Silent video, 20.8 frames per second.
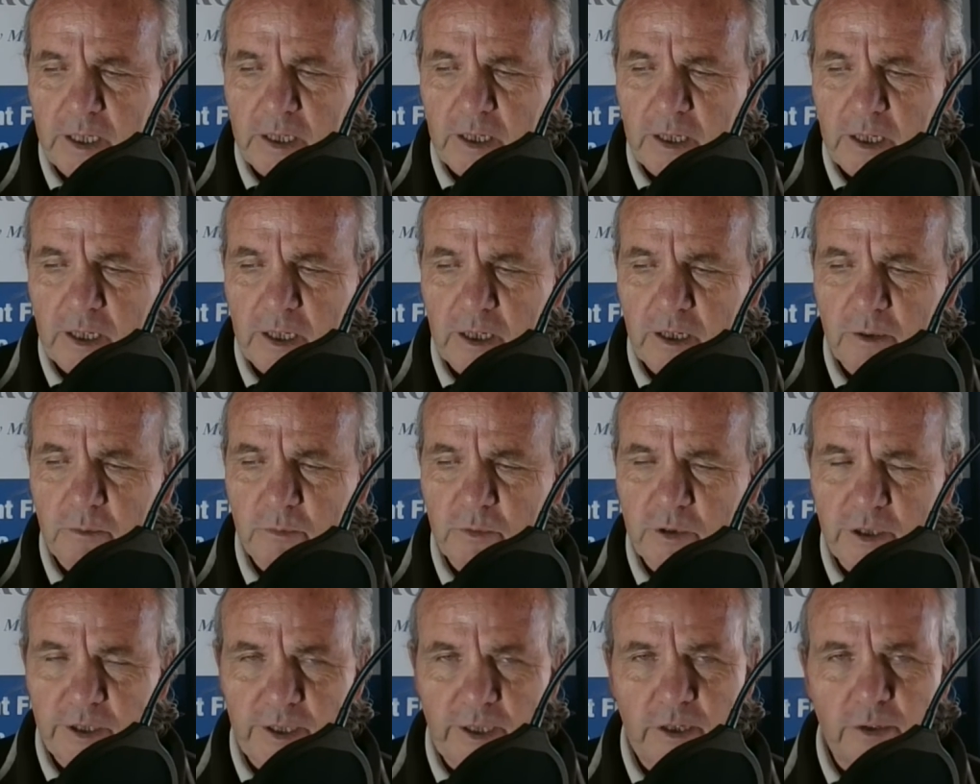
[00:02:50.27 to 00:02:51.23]

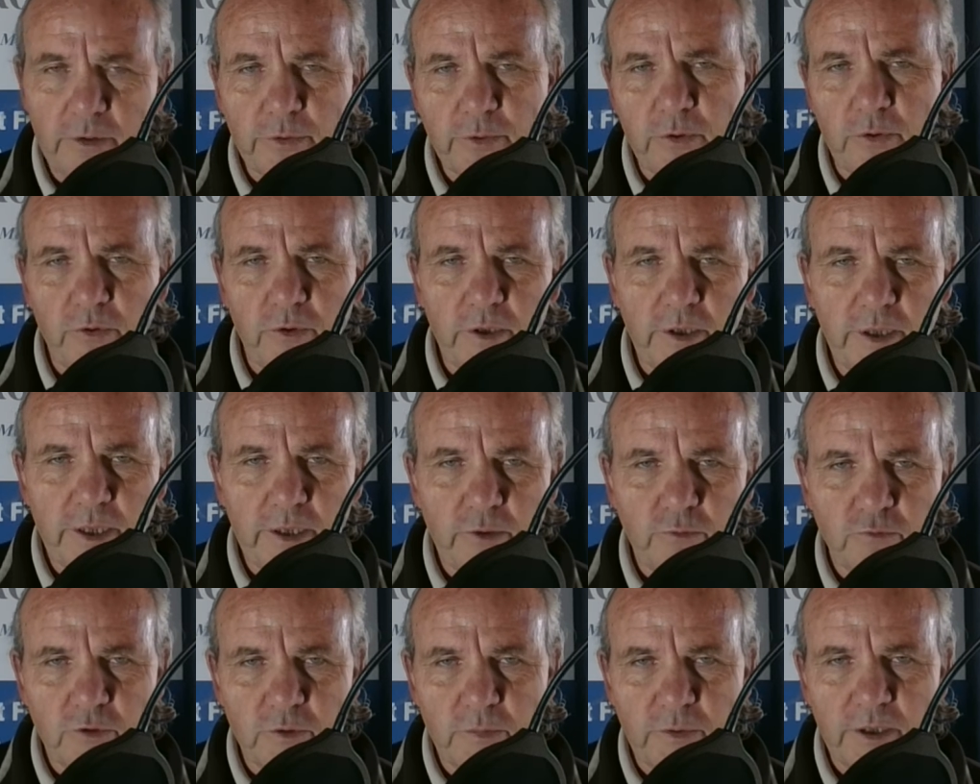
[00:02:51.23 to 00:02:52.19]
clean it thoroughly,
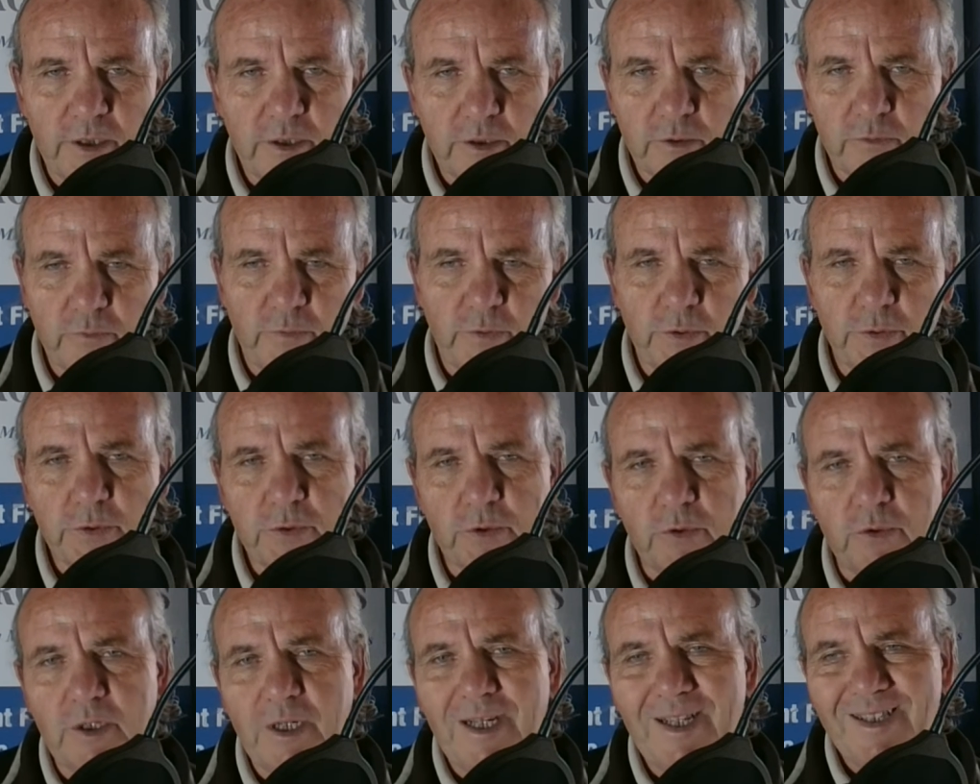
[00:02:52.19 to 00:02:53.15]
replace the
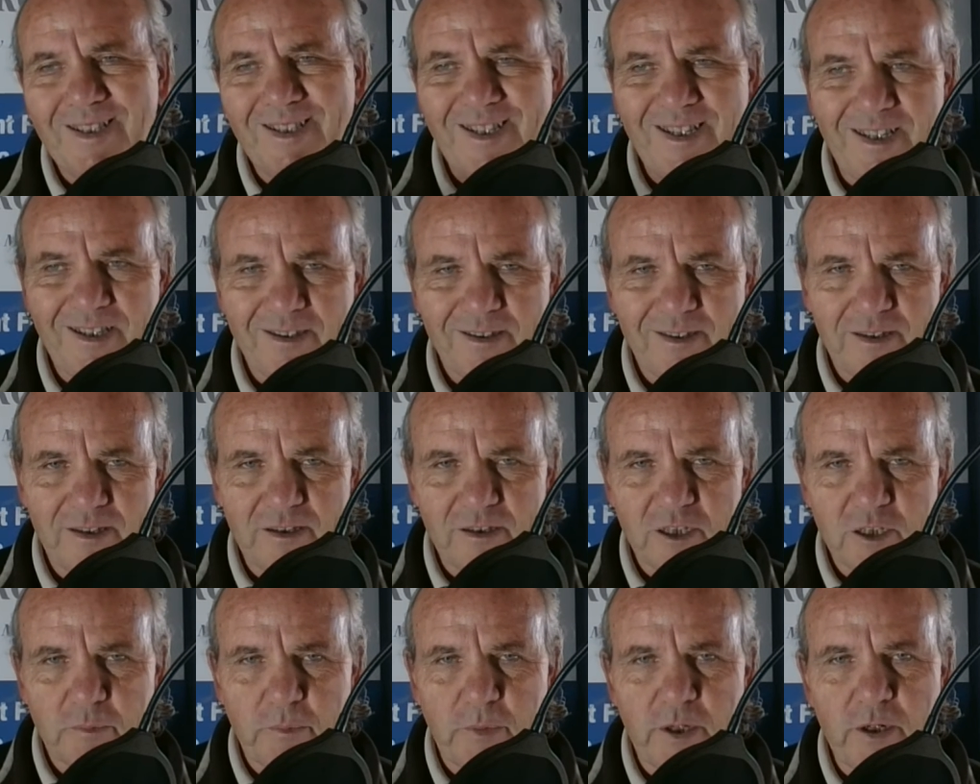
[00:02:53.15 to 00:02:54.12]
filter, take the
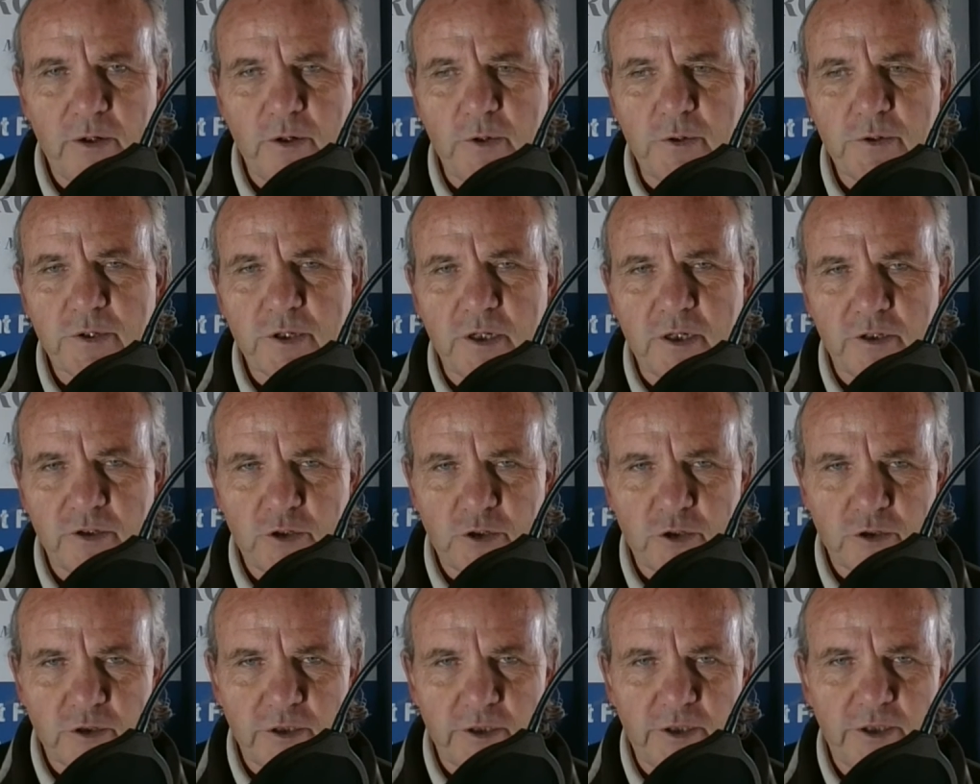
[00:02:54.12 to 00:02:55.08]
spares and
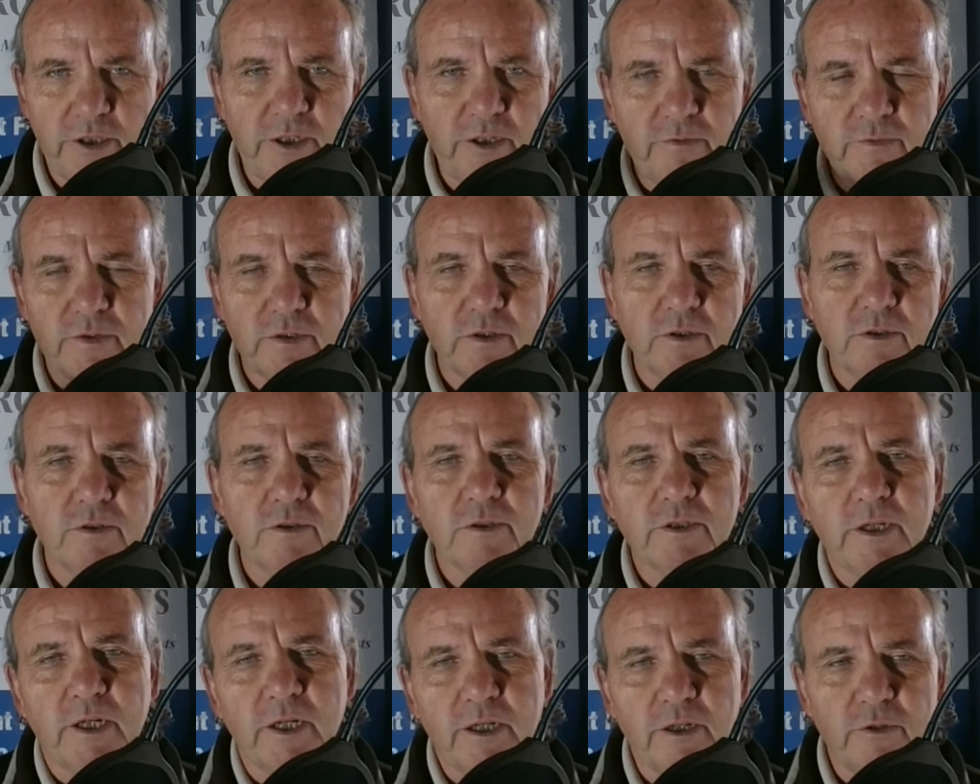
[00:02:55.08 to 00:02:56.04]
just leave it to the
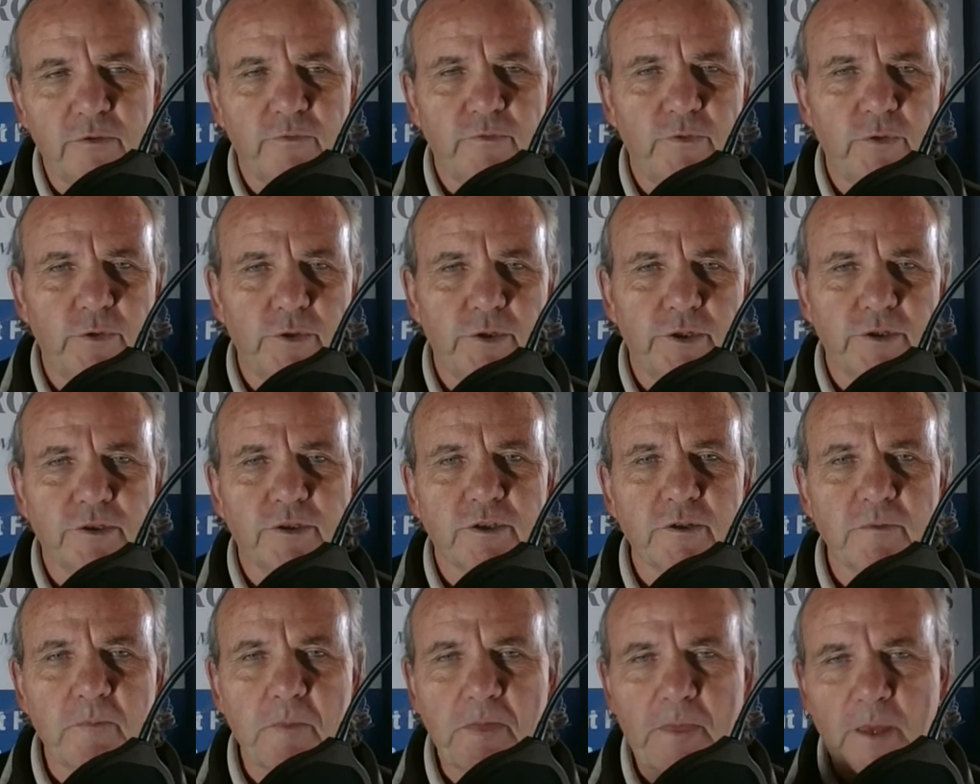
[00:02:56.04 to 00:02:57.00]
side of the furnace
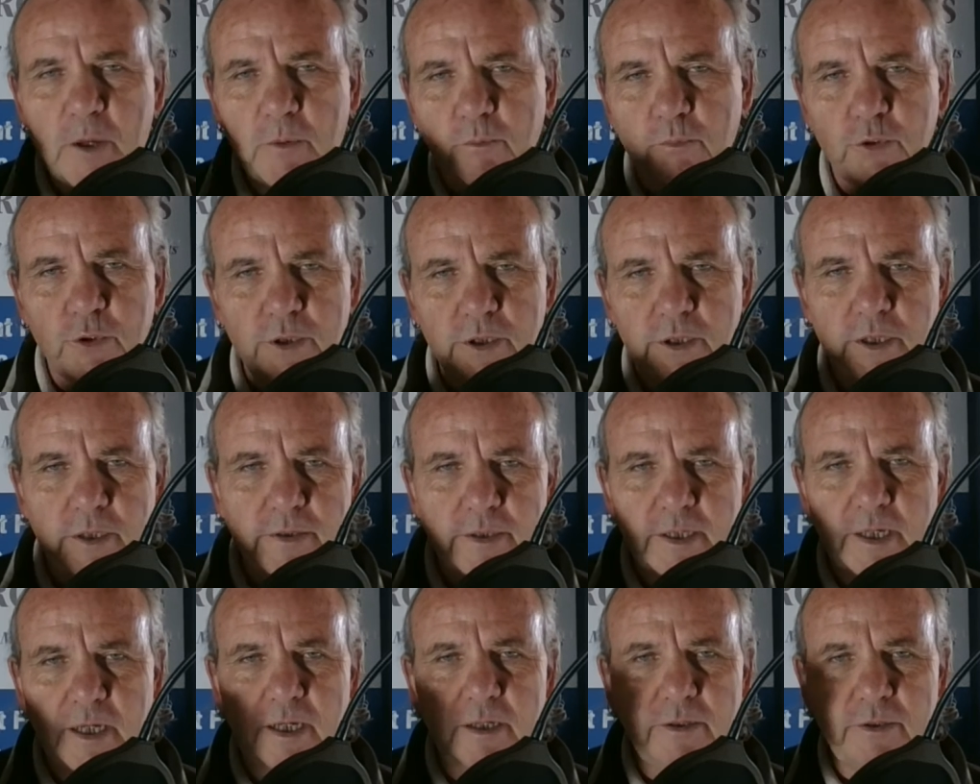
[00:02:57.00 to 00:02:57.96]
and put it on the
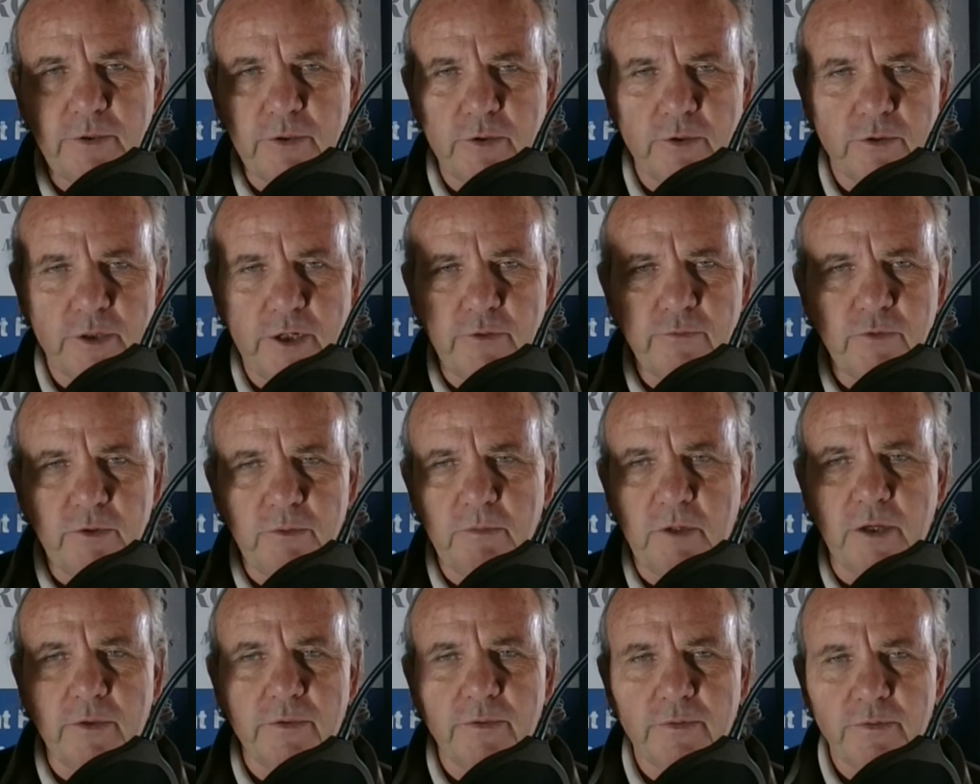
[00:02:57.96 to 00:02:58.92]
calendar every
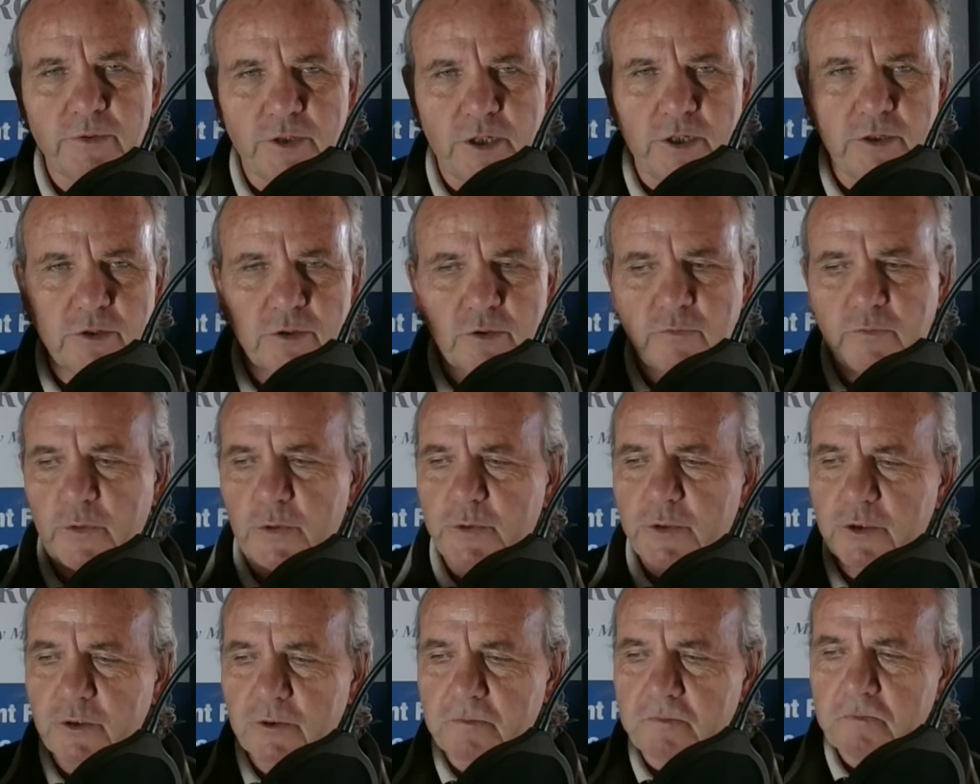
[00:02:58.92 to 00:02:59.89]
month, change the
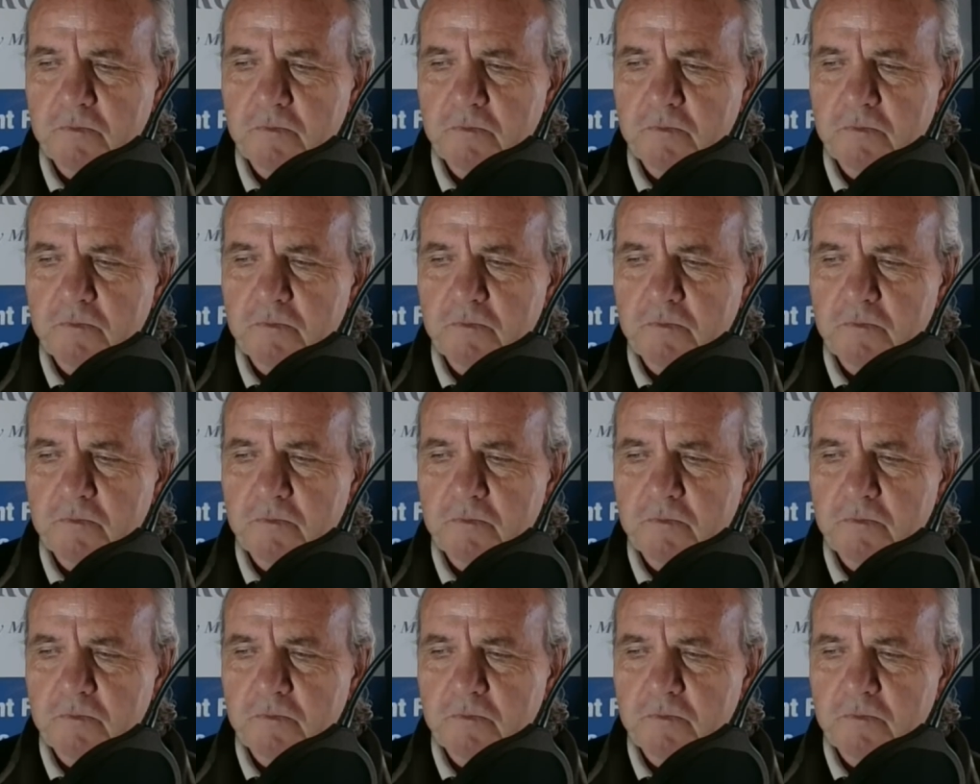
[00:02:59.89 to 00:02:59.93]
filter.